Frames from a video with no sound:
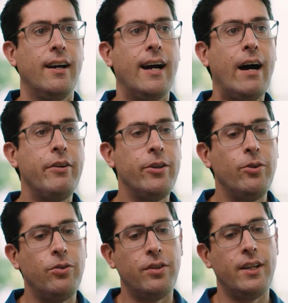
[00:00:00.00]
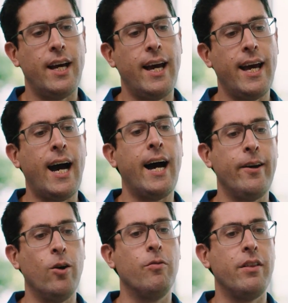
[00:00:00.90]
How do you see
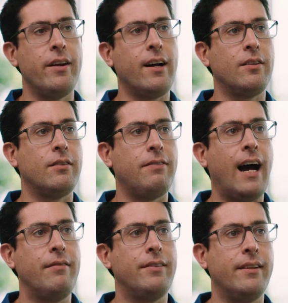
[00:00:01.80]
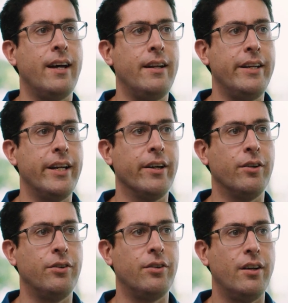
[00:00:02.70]
AI over the next five to 10
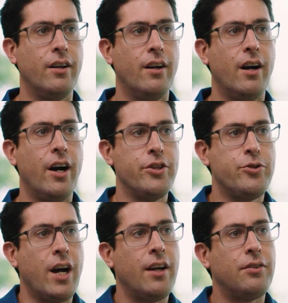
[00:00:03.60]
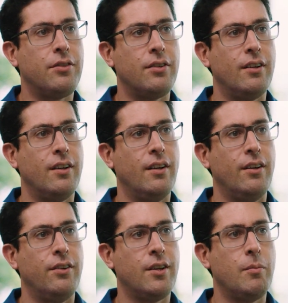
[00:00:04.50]
years address
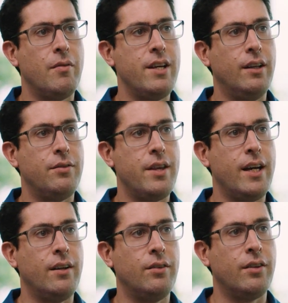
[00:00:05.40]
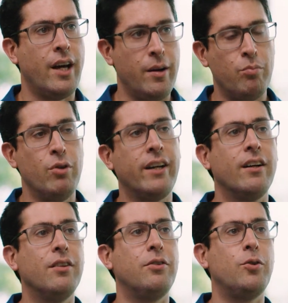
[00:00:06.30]
some of these things and bring us